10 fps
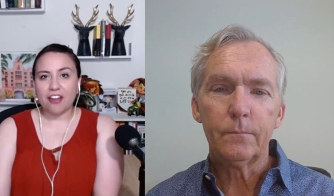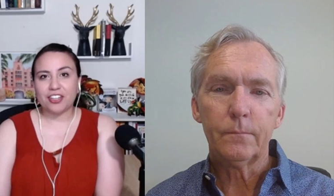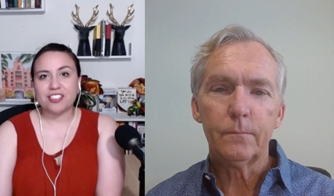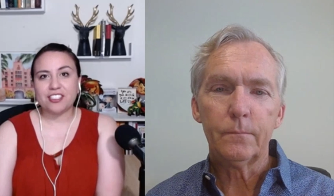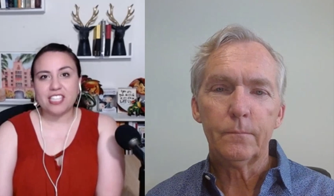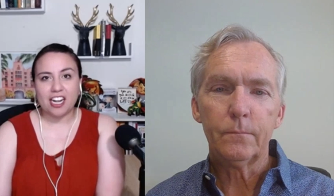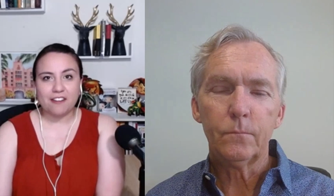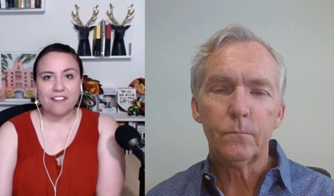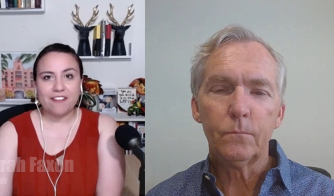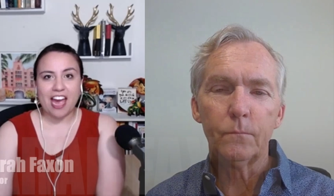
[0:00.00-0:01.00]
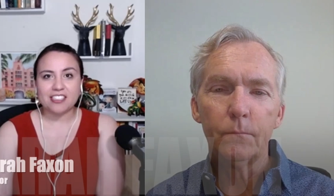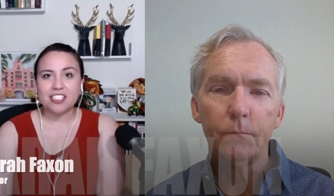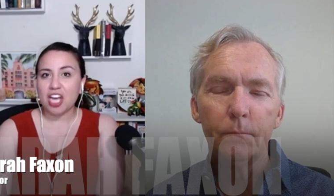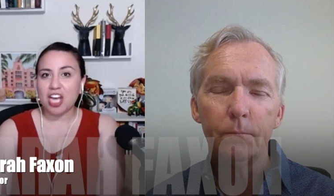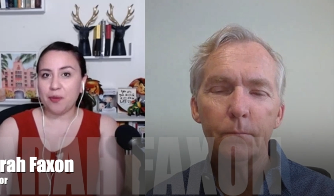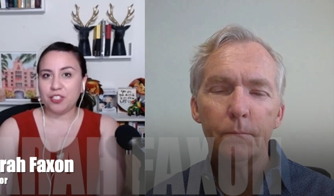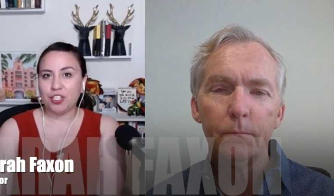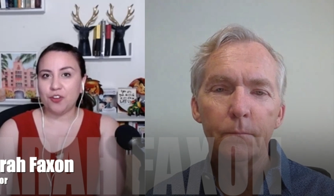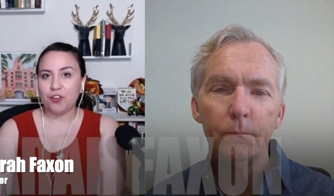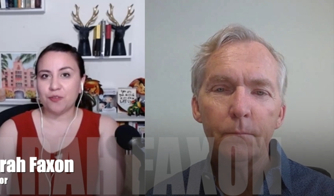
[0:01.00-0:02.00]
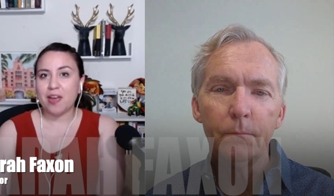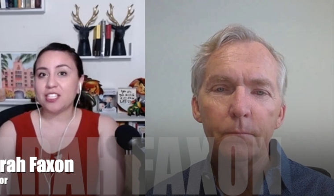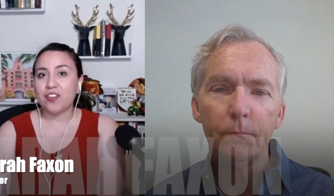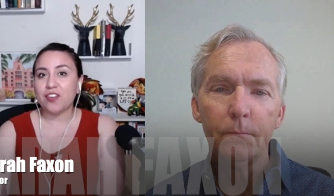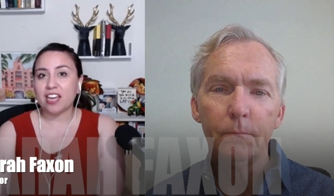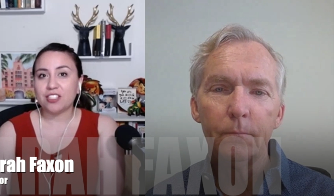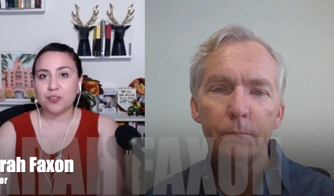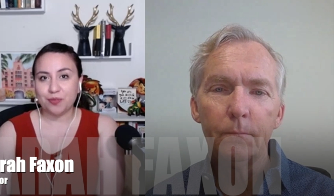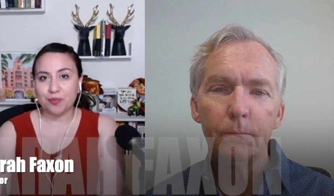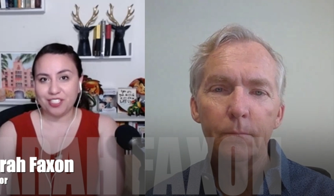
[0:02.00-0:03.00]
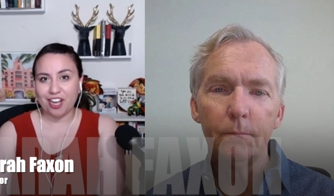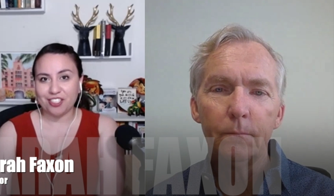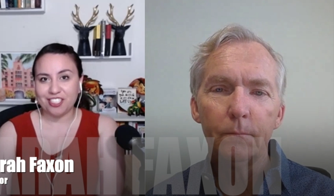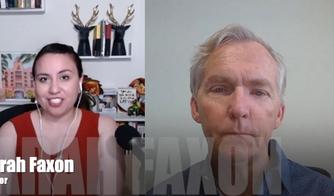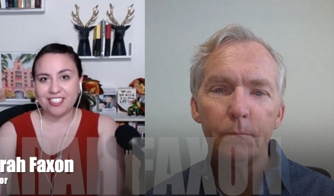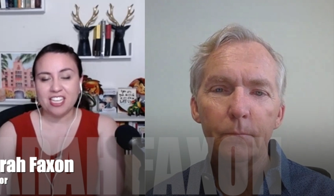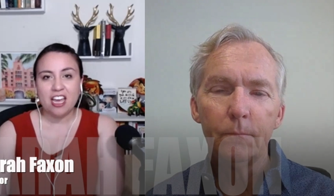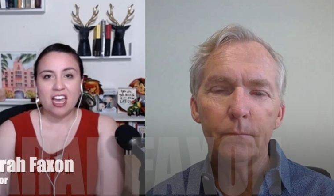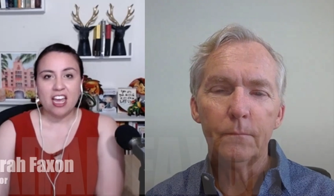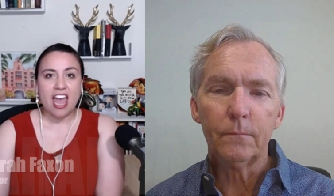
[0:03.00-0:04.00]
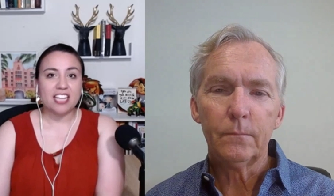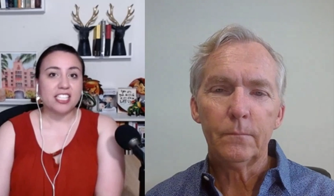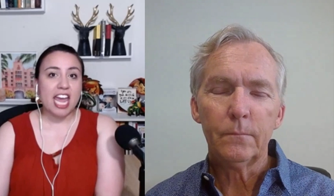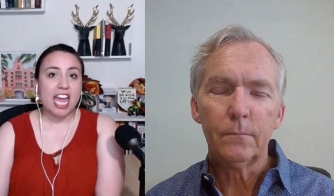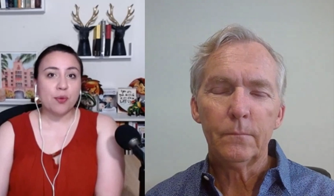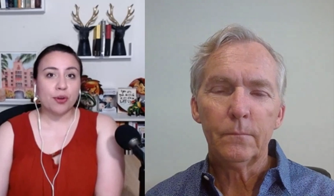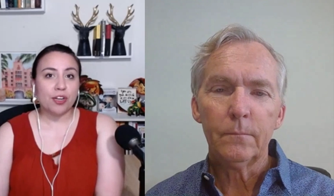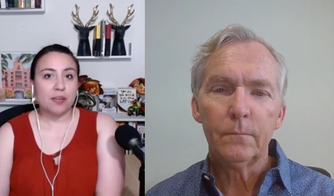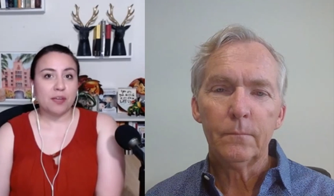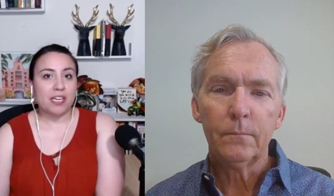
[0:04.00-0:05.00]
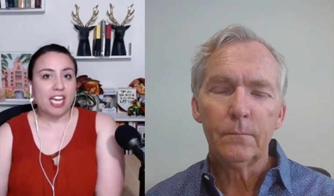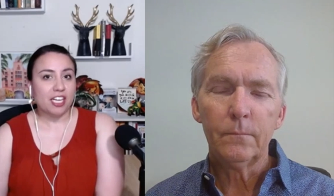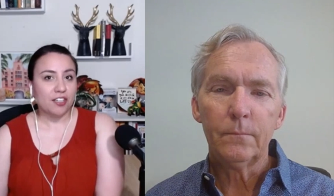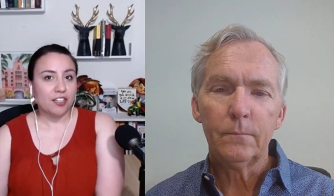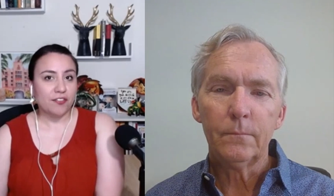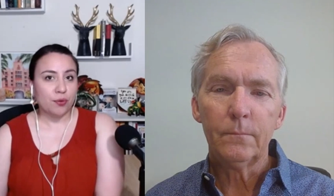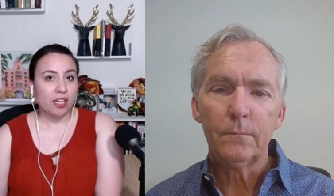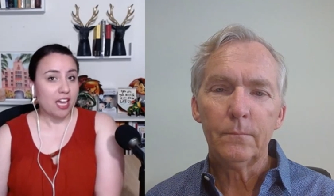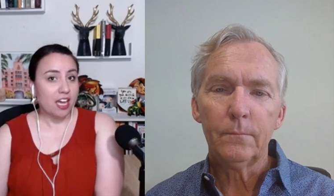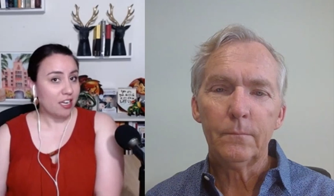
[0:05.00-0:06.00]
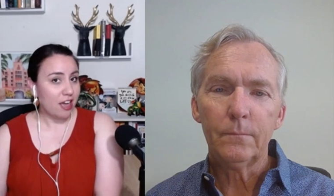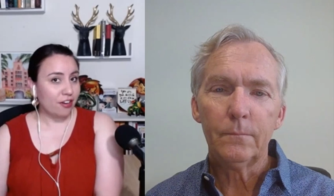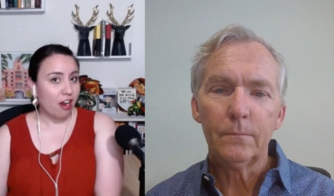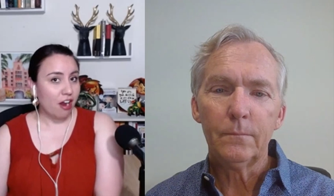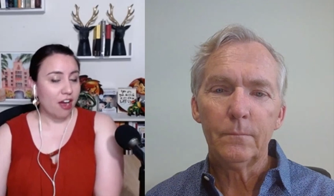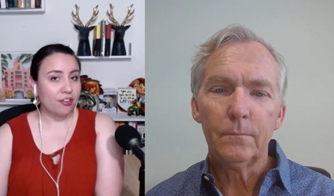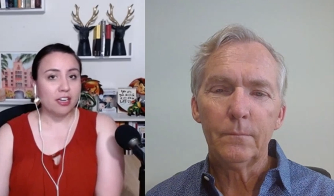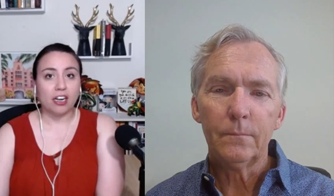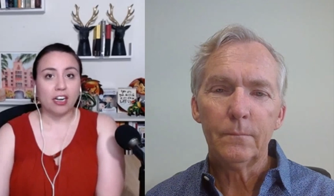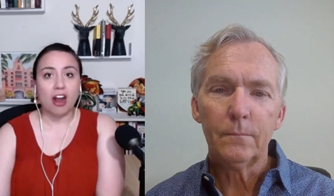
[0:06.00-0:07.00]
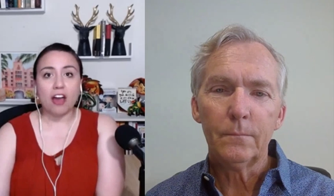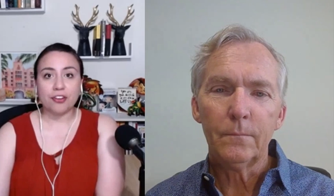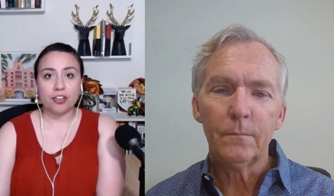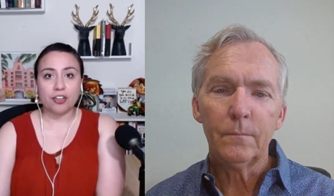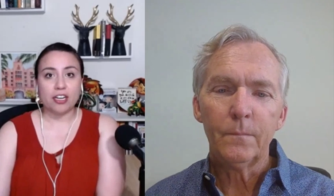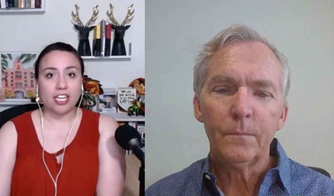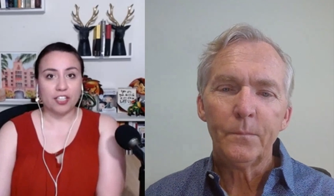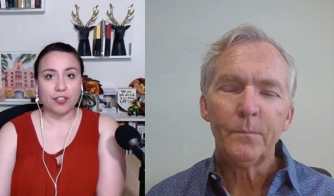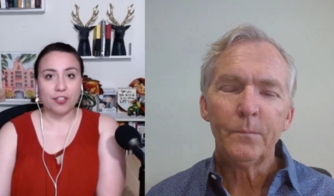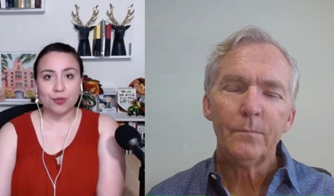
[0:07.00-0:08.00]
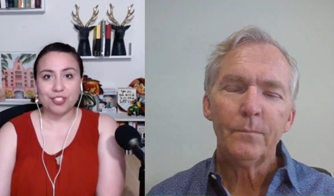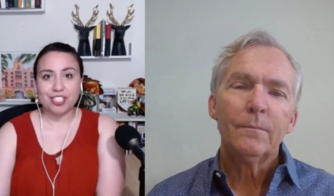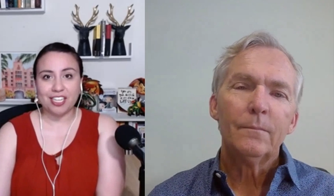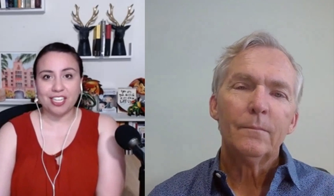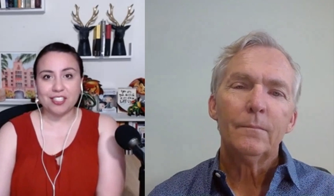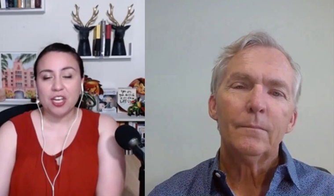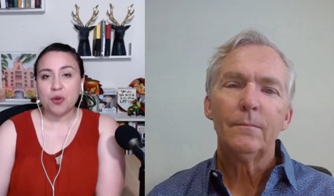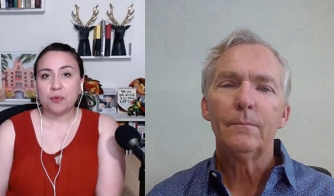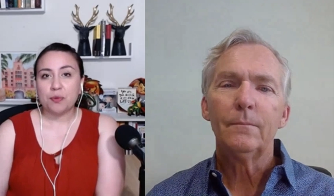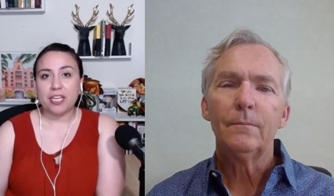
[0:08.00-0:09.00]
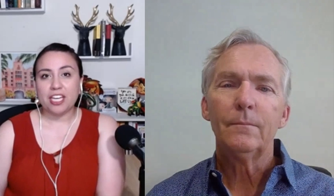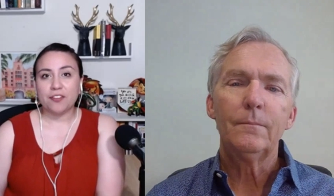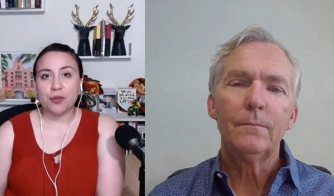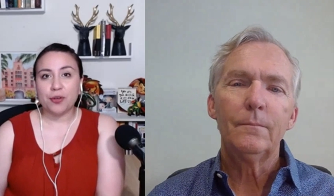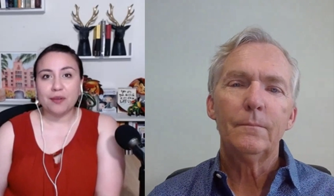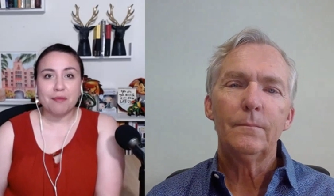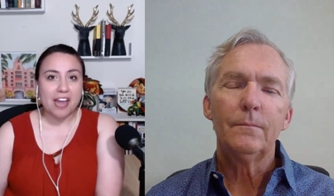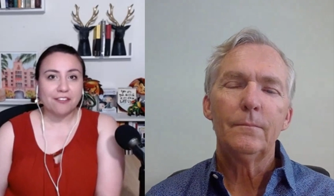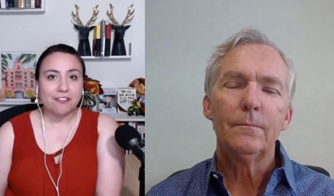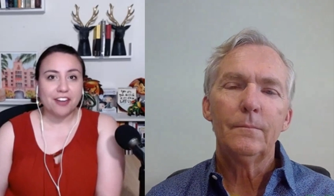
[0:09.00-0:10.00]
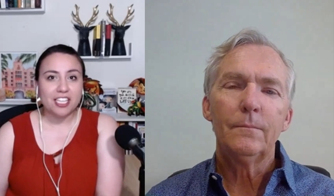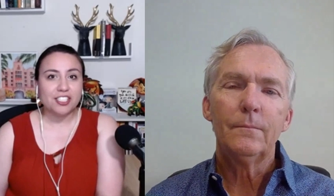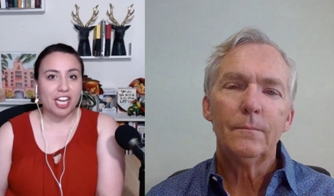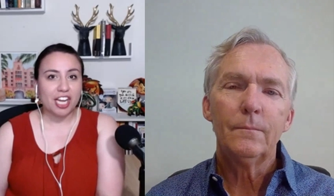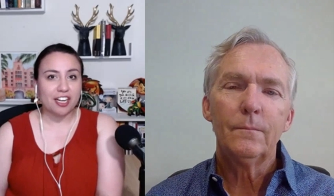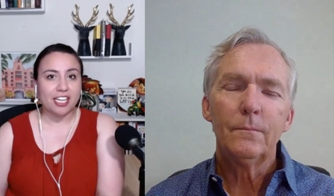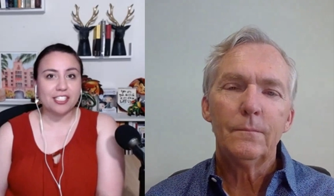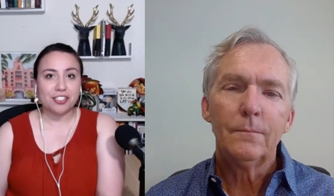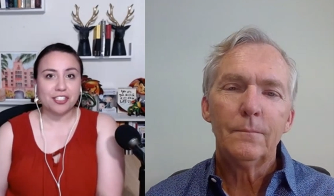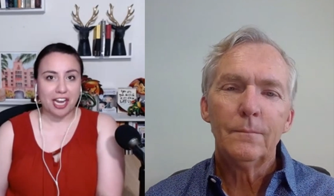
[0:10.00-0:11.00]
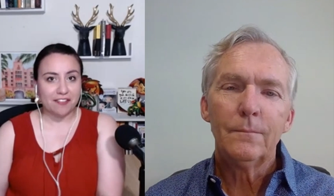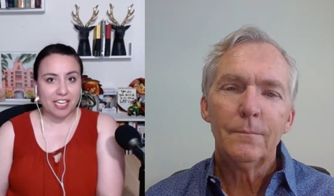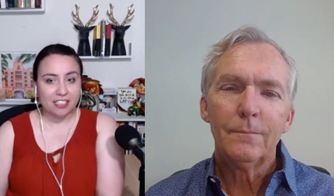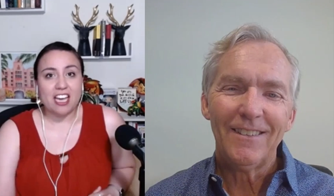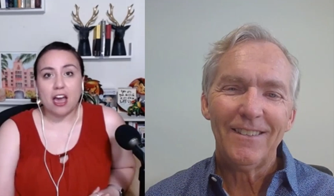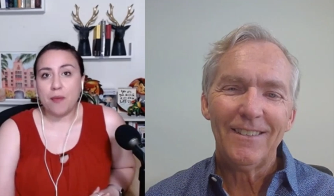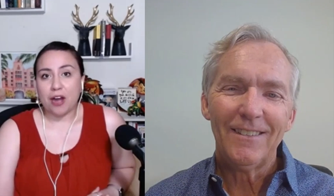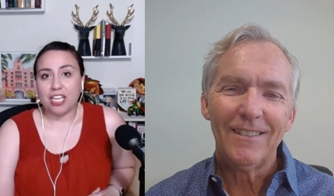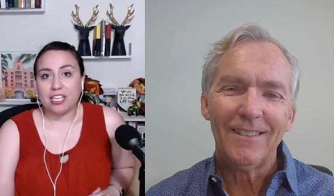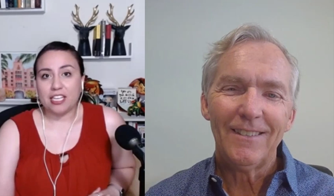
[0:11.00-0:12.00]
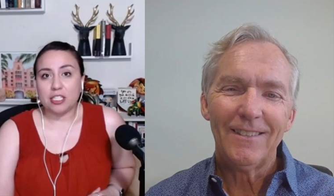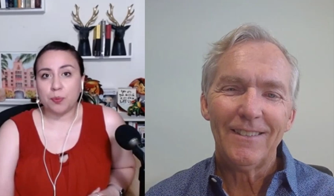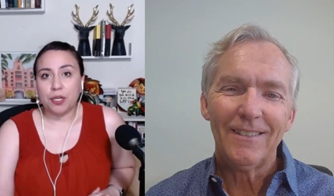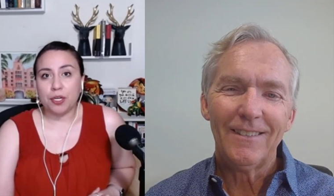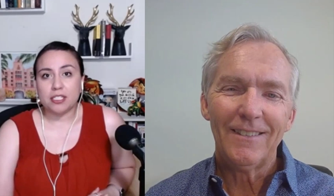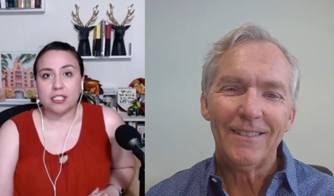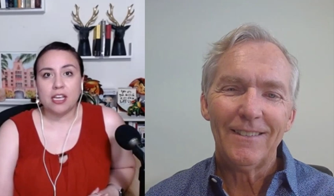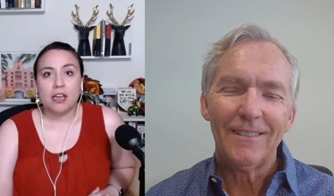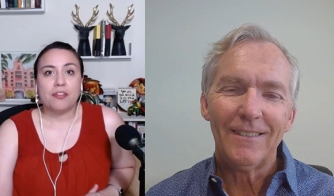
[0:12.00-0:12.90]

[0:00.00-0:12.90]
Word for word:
Speaker 1: author Sarah Faxon coming to you from S Faxon Productions. And today we're going to be interviewing another author in our author interview series. We'll be interviewing my friend Jerry Strayve about his books,